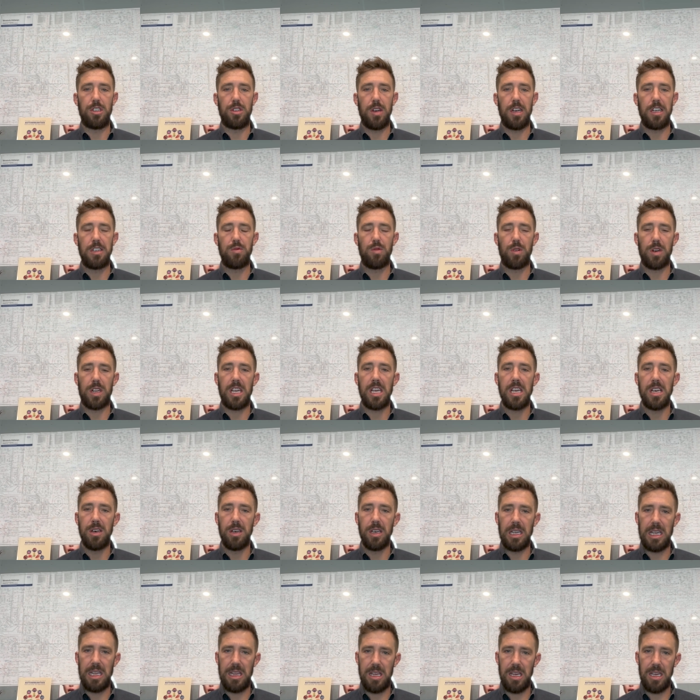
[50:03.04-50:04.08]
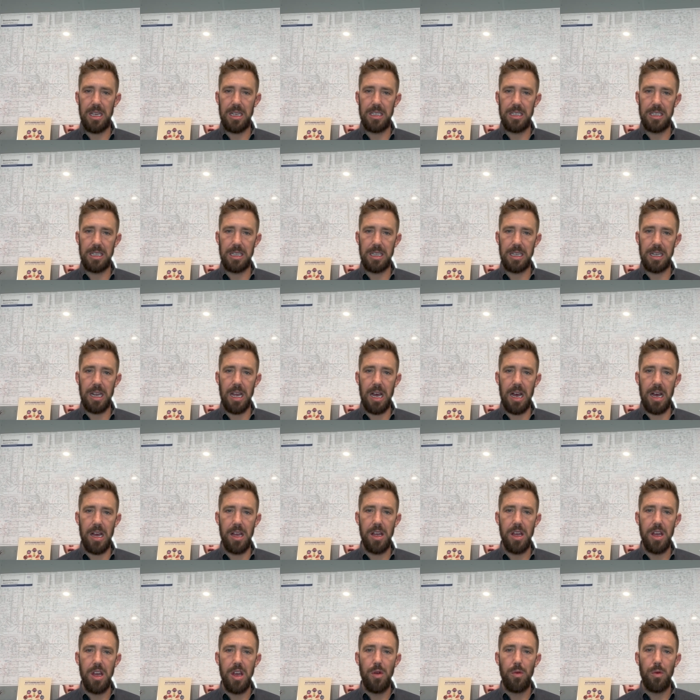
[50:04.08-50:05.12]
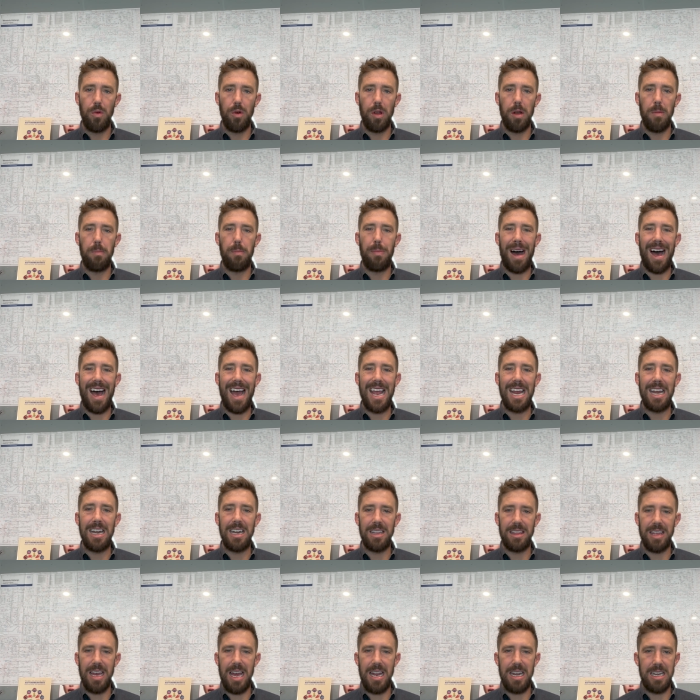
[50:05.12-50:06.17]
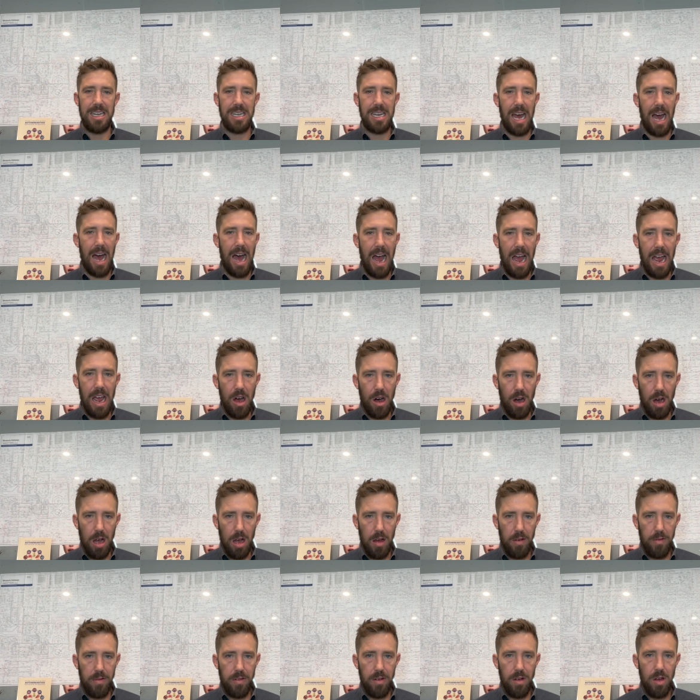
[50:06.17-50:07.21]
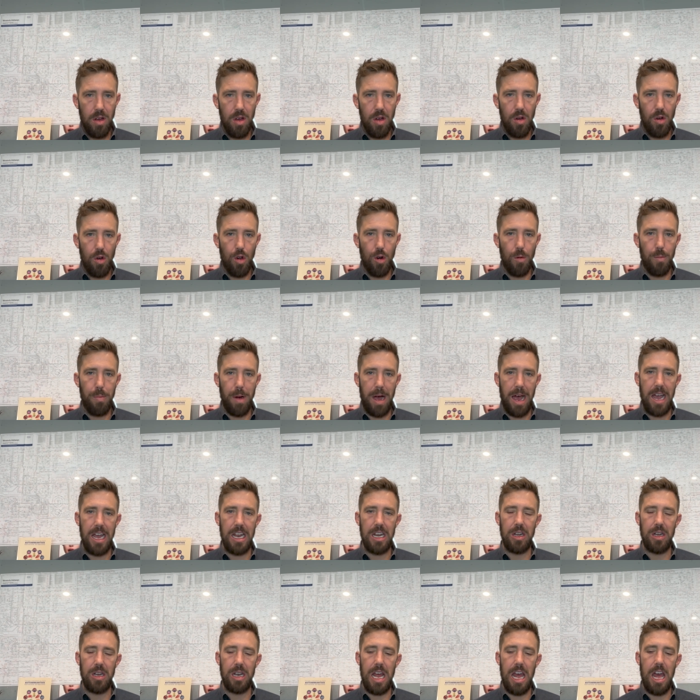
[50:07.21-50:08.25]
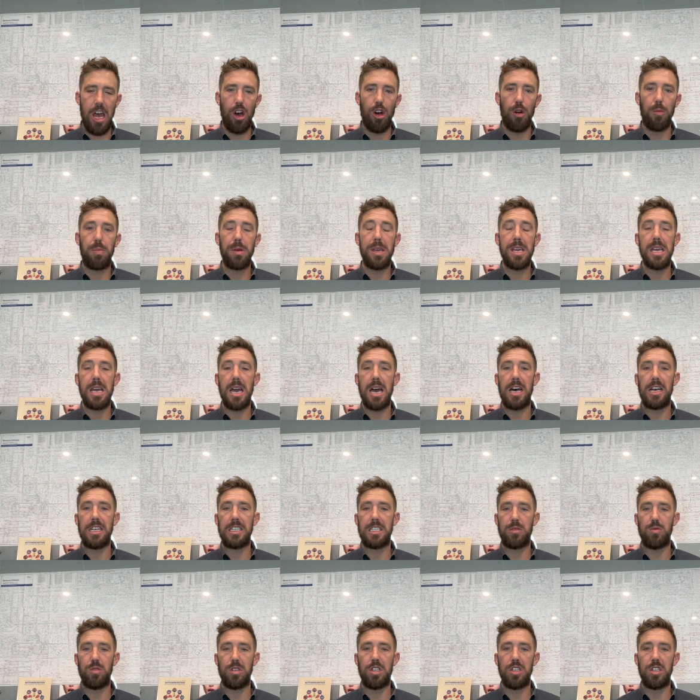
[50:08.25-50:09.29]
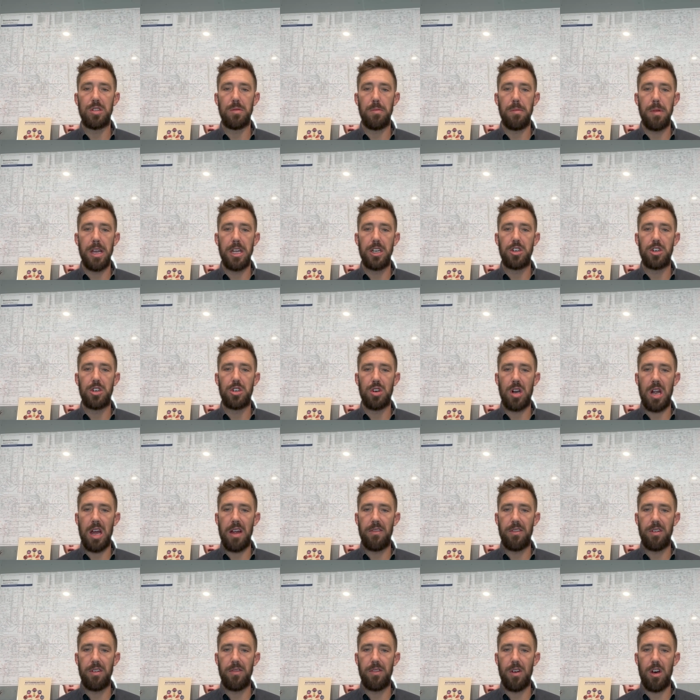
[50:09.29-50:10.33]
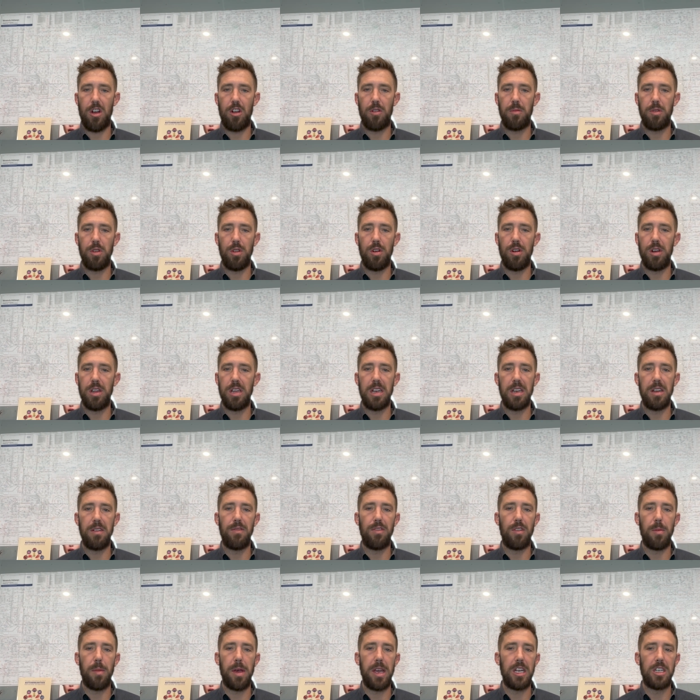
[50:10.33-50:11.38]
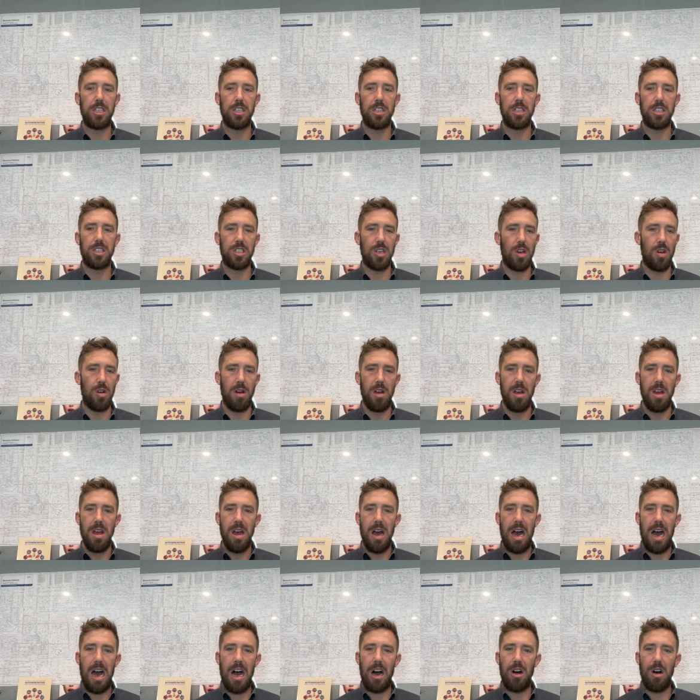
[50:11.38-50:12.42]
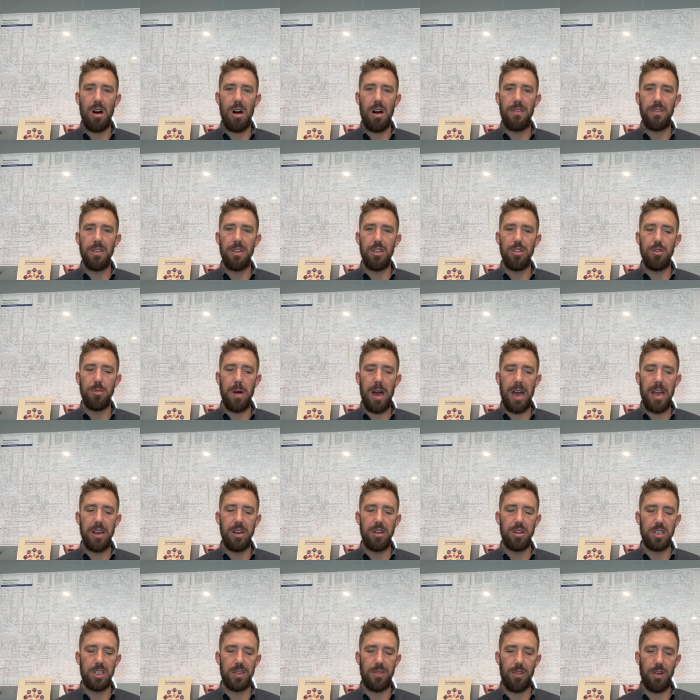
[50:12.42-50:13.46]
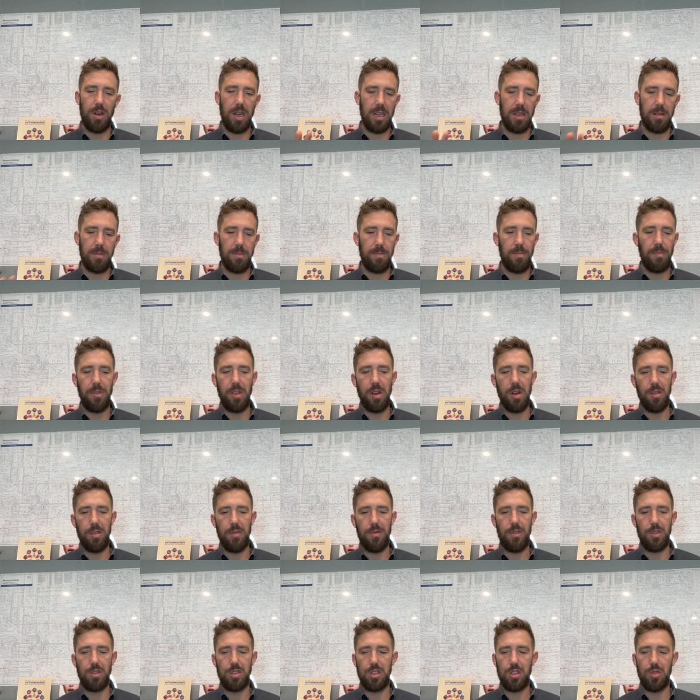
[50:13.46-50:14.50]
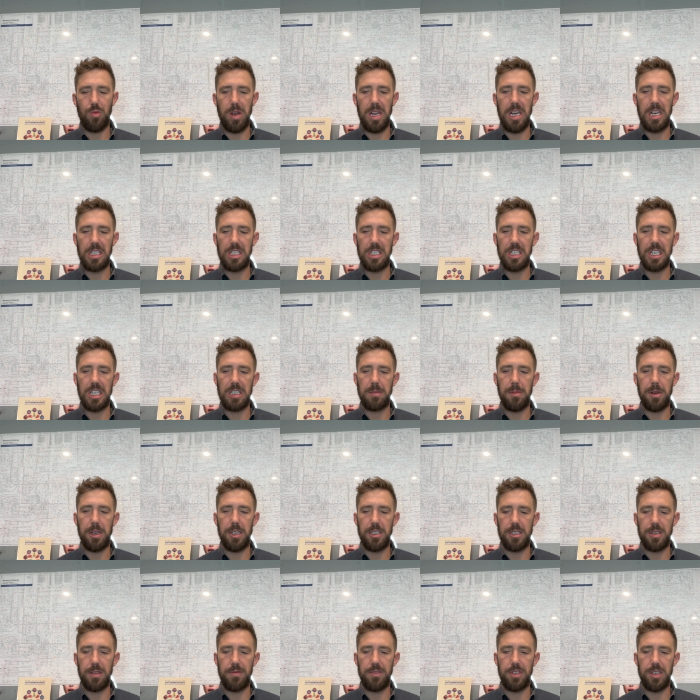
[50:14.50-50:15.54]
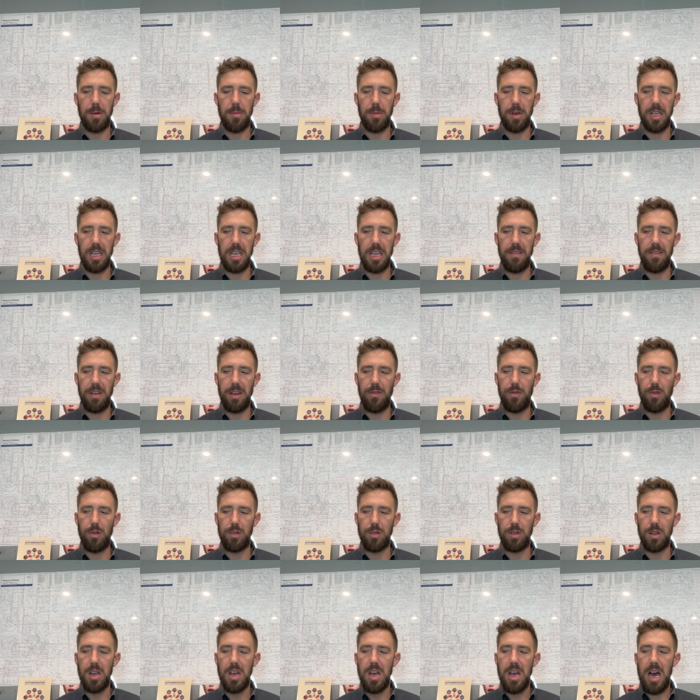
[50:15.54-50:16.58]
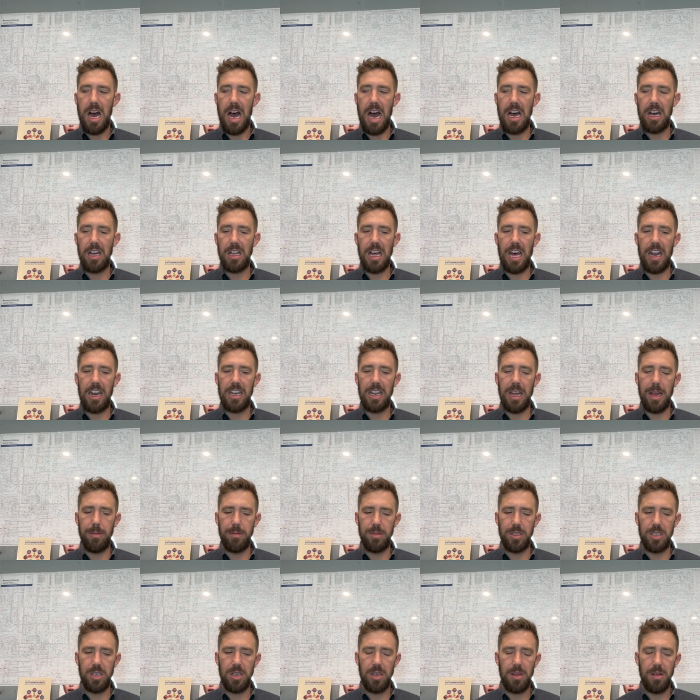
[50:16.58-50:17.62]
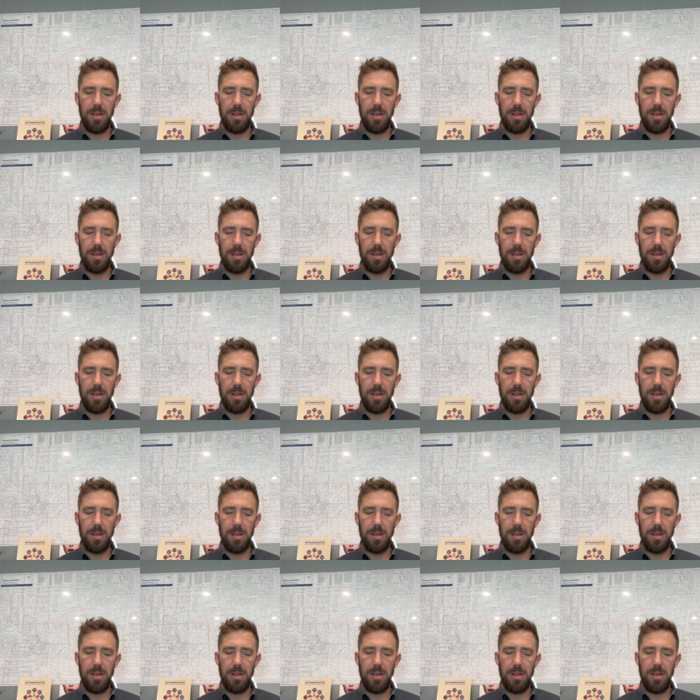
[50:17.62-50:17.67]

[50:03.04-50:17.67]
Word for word: So as we're killing things mm. in the gut, we want to bind that die off or bind LPS, which is a major driver of autoimmunity and inflammation. So I'll often do binders for like, you know, the first three to six months of somebody, even if we're, I, a lot of times,